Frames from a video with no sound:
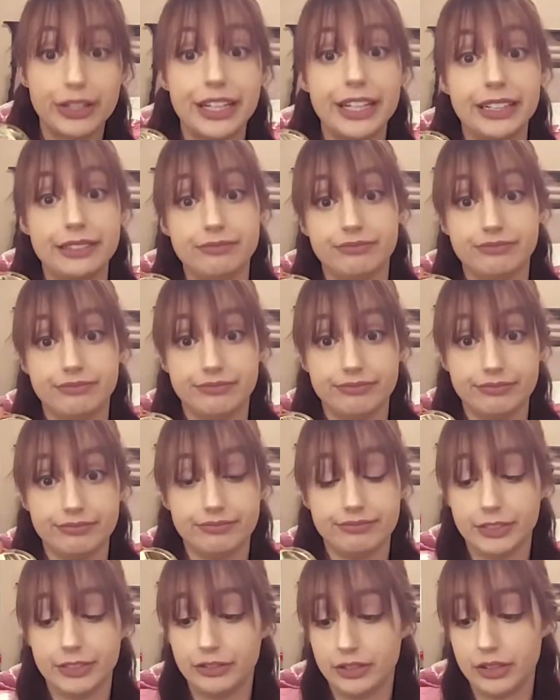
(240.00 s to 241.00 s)
get it.
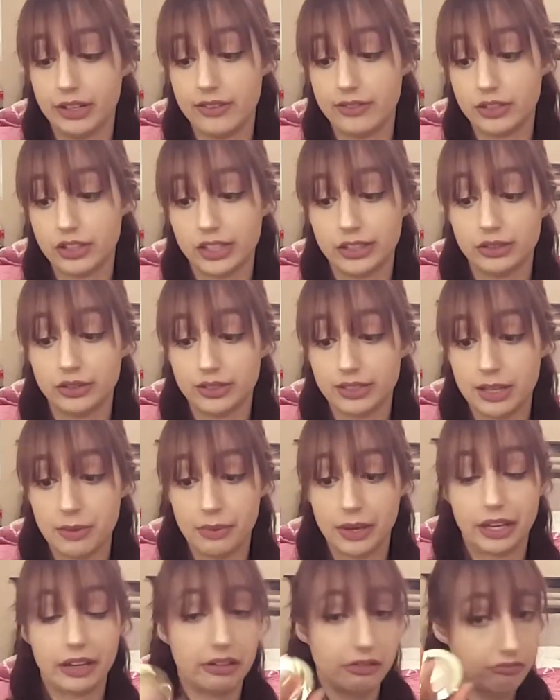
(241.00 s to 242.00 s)
If you haven't tried Dulce
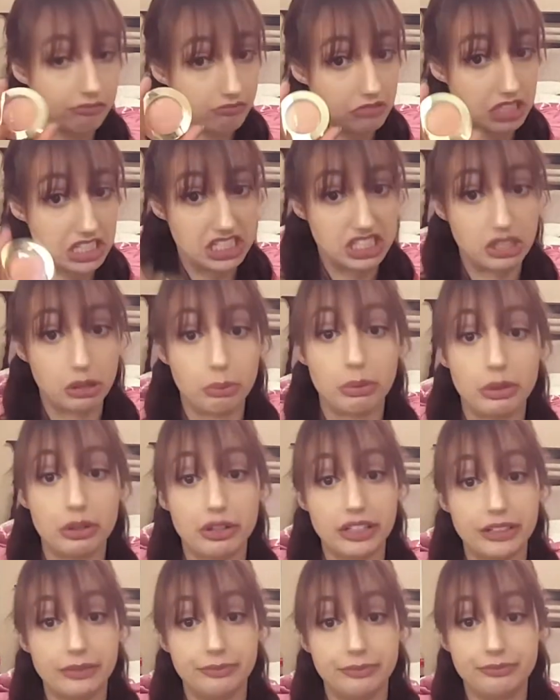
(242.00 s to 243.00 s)
Pink, it's so
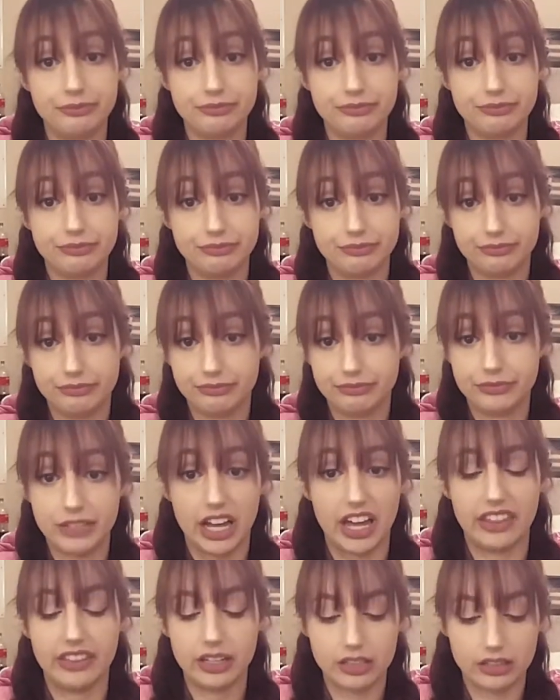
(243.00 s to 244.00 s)
pretty.
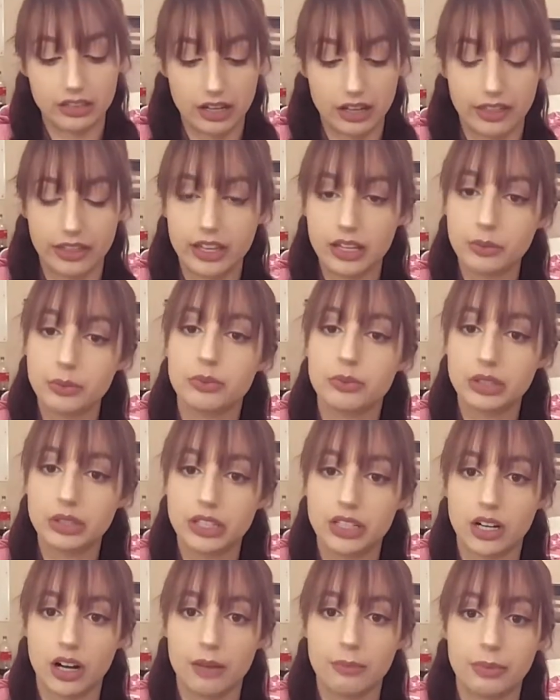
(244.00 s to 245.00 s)
I think it, I think it would
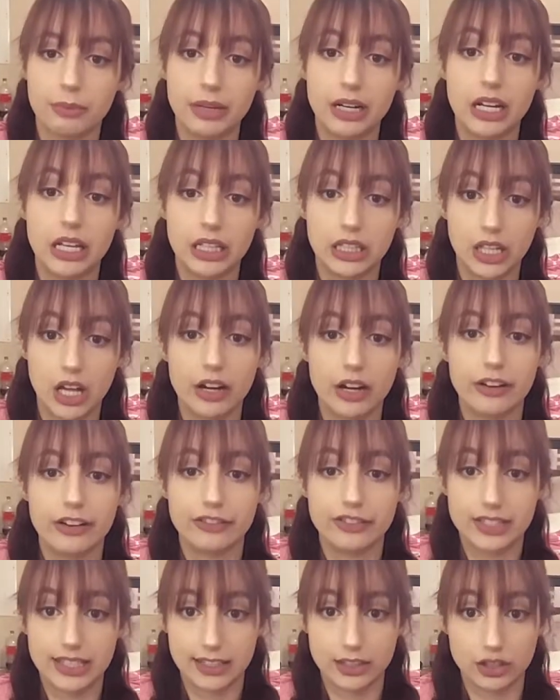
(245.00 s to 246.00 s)
really complement a lot
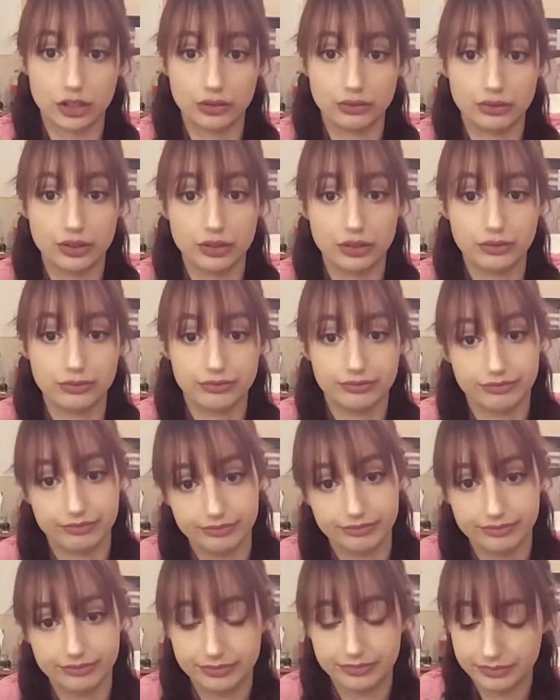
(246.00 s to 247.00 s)
of skin tones.
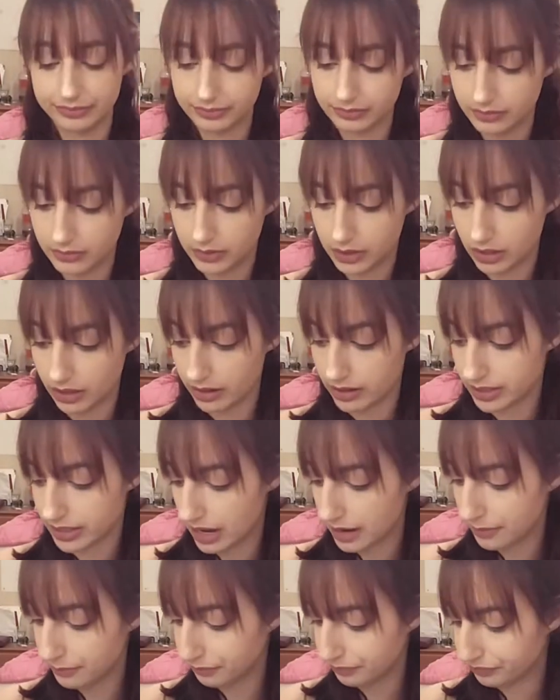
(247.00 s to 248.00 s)
So there's
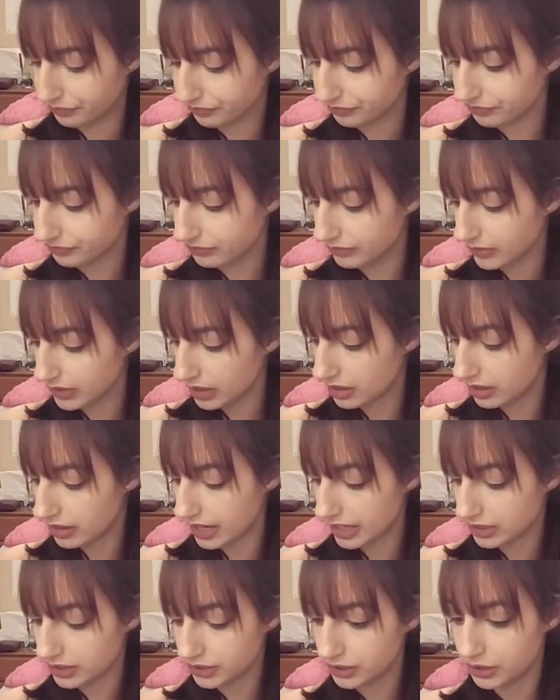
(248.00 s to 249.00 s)
that.
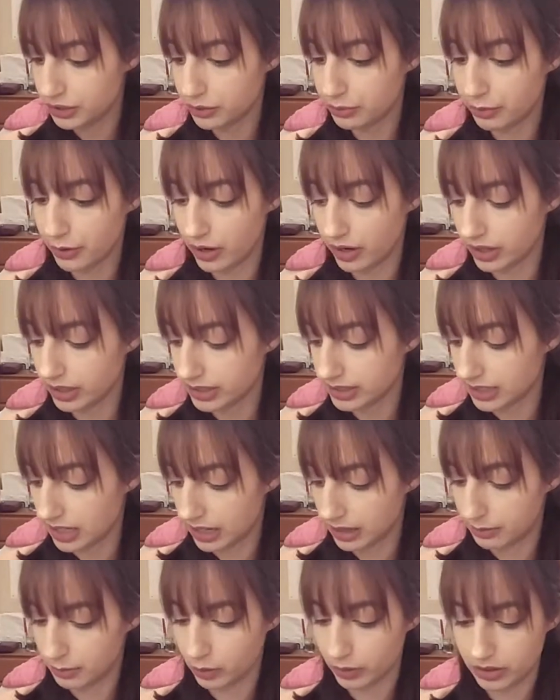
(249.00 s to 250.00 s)
Next two products
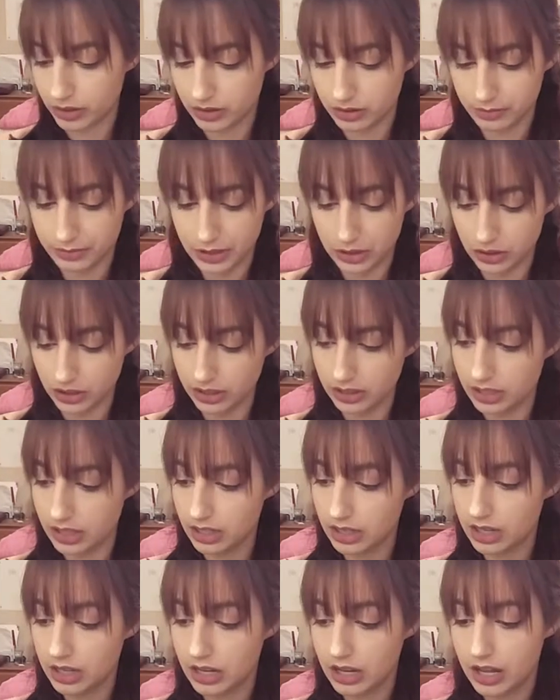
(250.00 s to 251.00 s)
I am going to mention
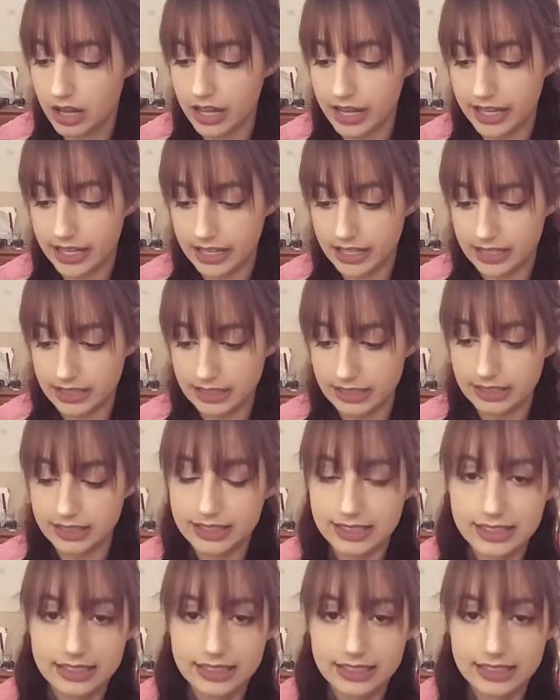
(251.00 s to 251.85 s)
is